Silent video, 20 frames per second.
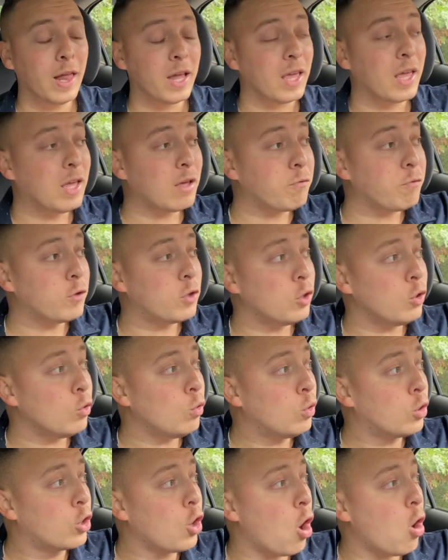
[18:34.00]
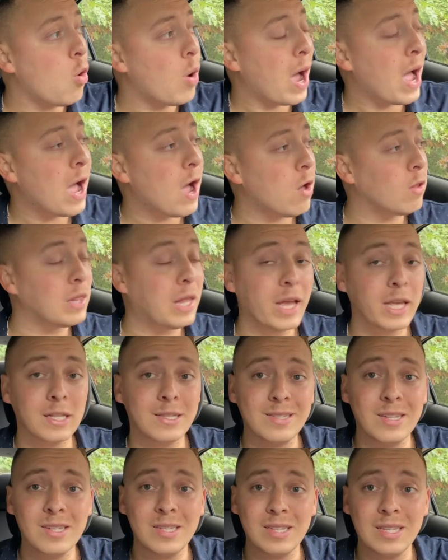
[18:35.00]
If you go out, like
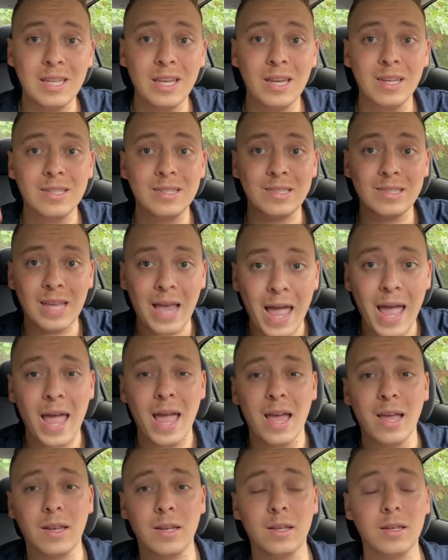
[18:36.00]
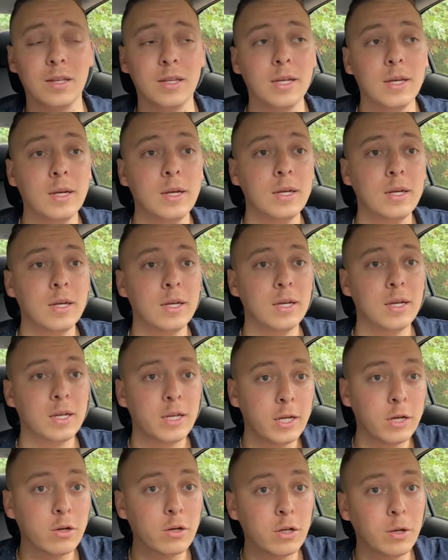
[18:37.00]
to see a 10
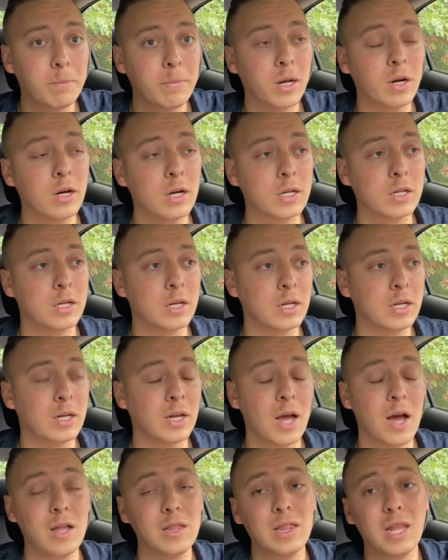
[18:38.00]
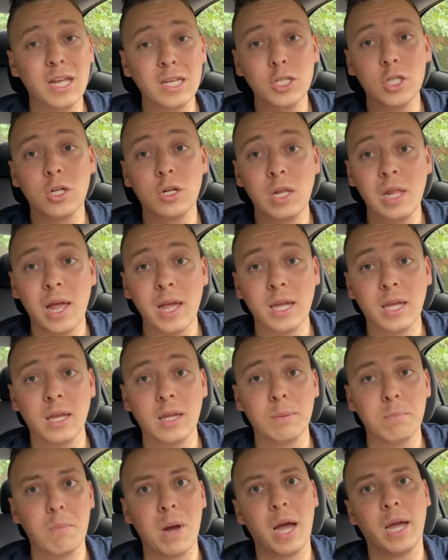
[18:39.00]
here in America, unless you're like
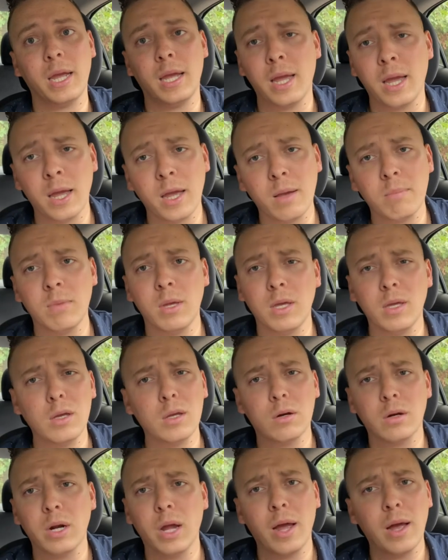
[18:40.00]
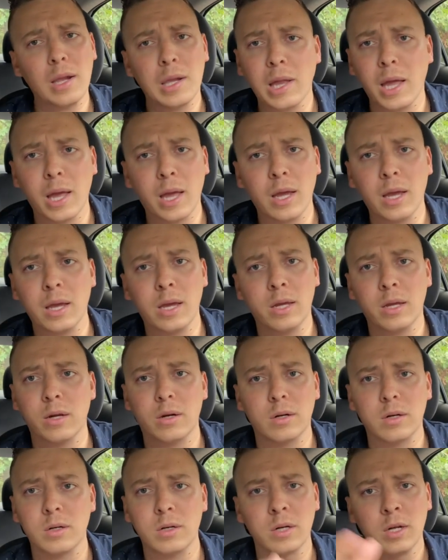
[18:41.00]
in Miami or LA
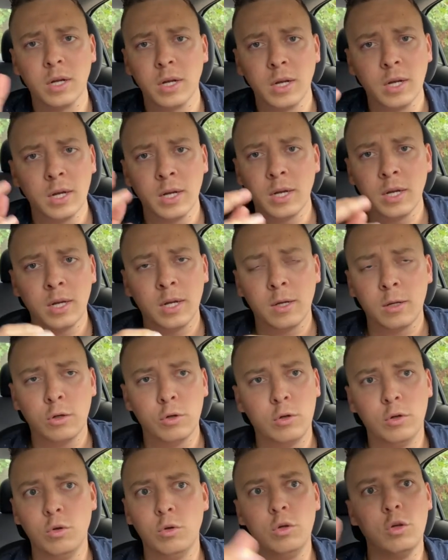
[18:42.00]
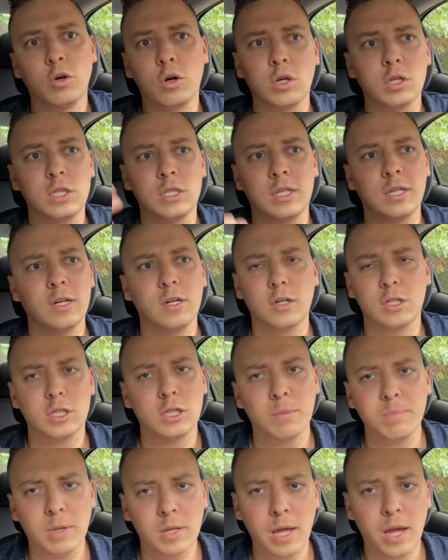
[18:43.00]
or New York City or
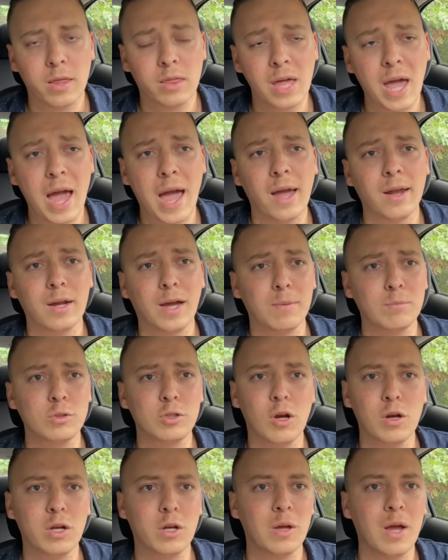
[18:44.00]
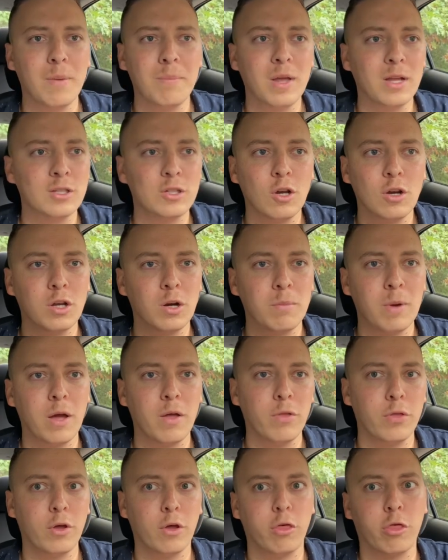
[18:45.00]
something like that. I'm talking I'm not talking
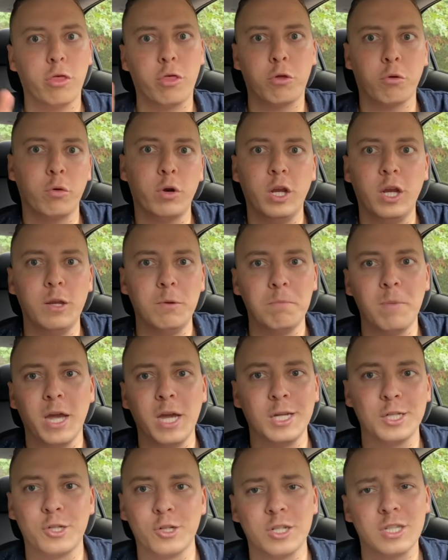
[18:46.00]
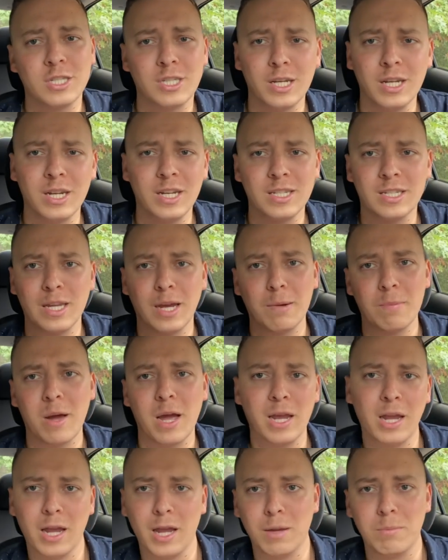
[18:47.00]
about the three major cities like
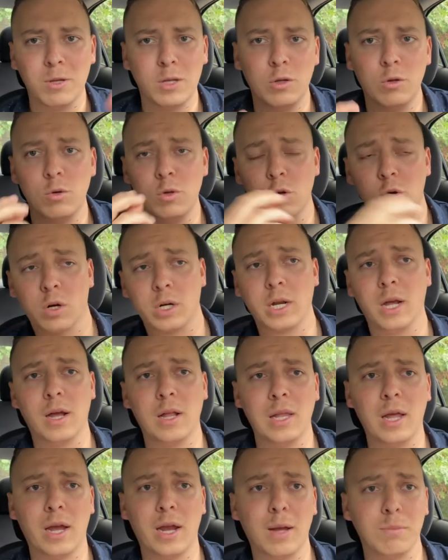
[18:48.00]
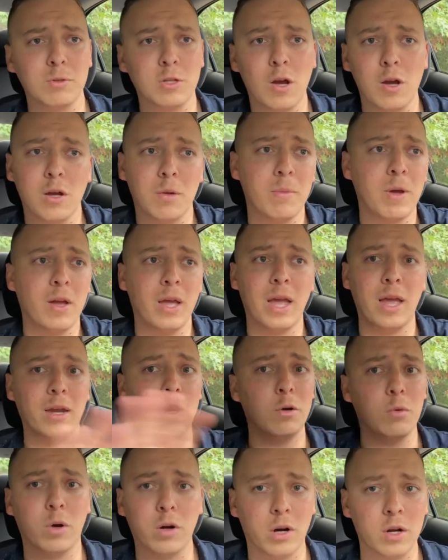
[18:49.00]
Miami, New York, LA. I'm talking about
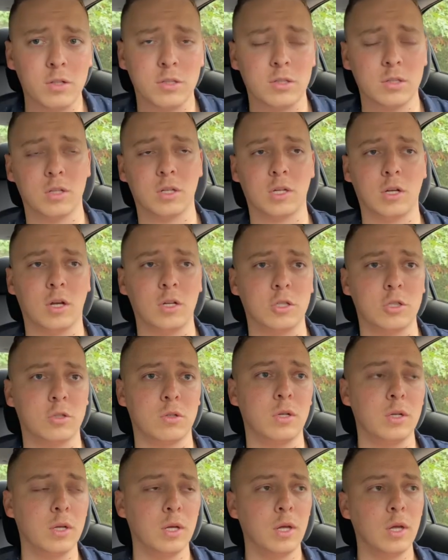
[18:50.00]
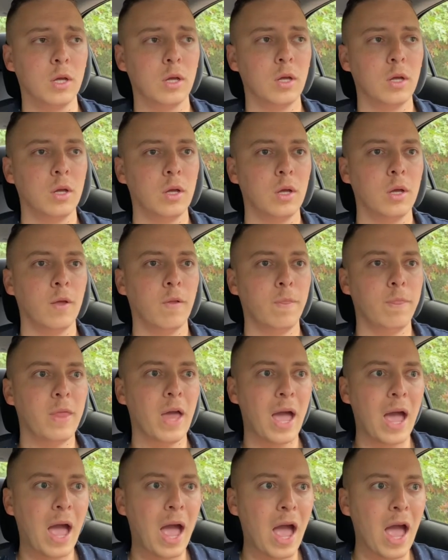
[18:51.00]
anywhere else in the country.
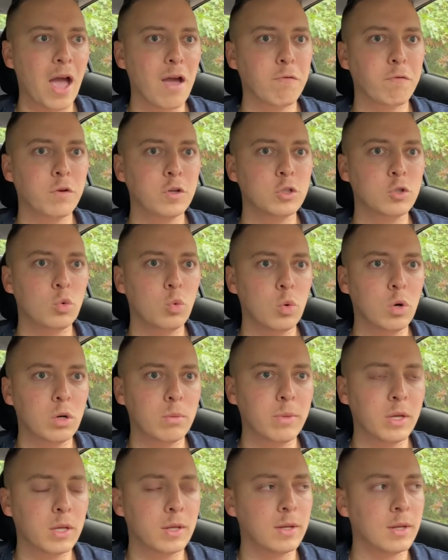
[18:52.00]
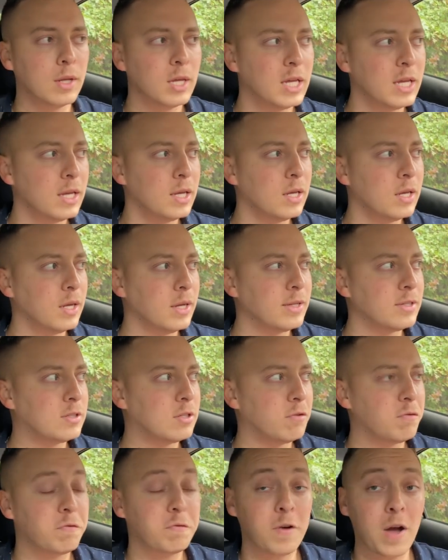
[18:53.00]
The average woman
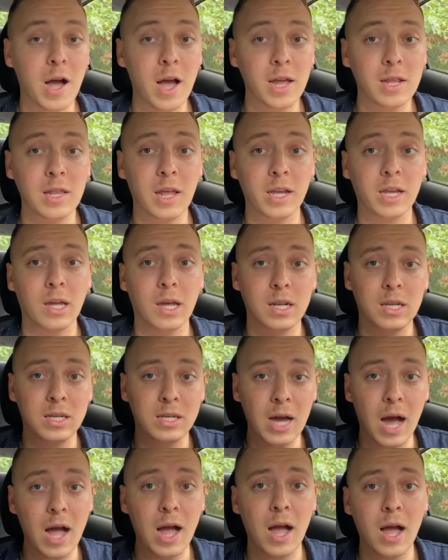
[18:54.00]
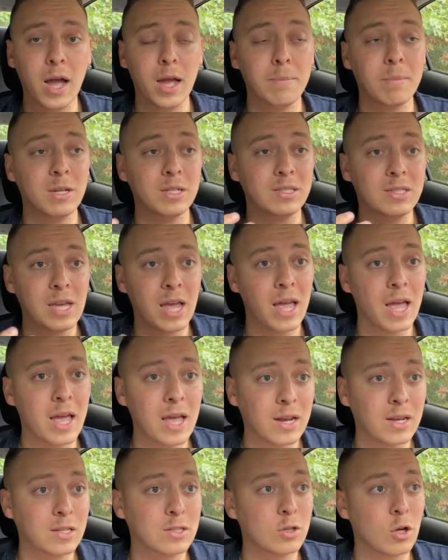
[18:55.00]
to find like a dime, a
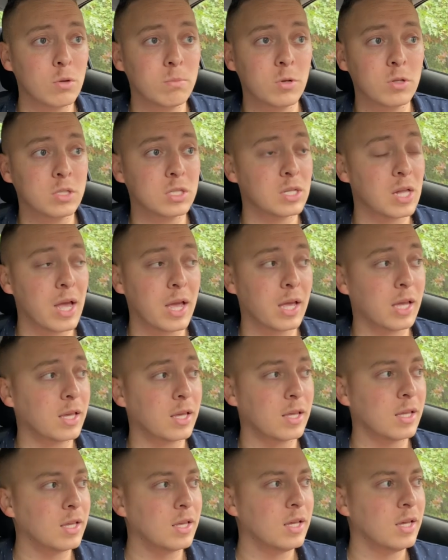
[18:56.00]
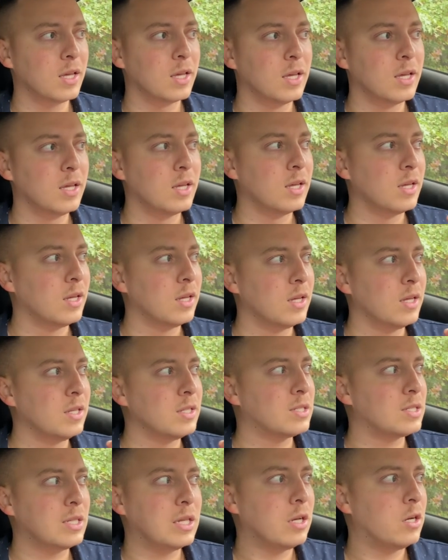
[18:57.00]
10, it's almost like
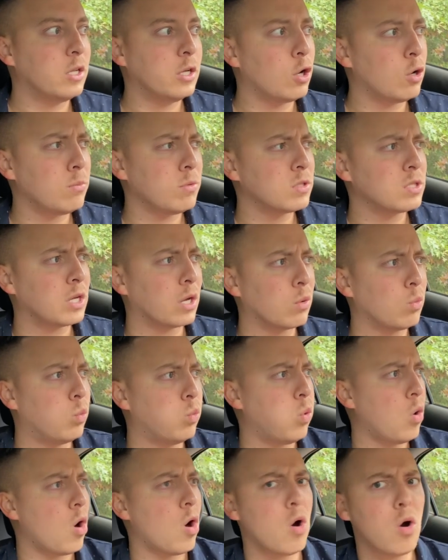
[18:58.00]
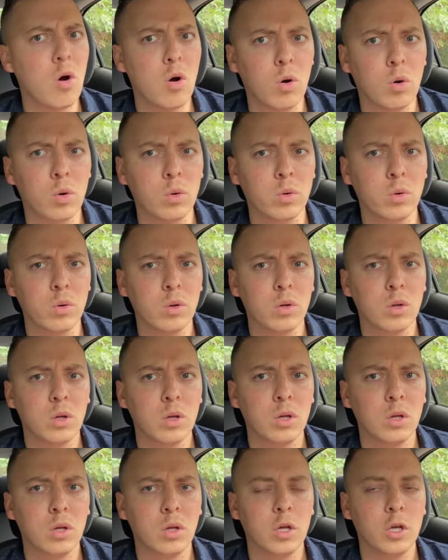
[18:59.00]
it's literally almost like, "Whoa.
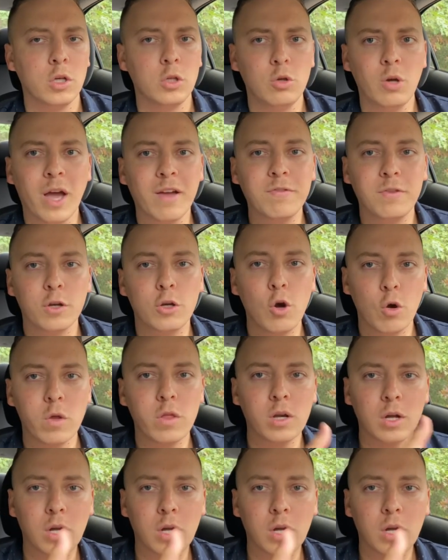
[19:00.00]
You have to go to the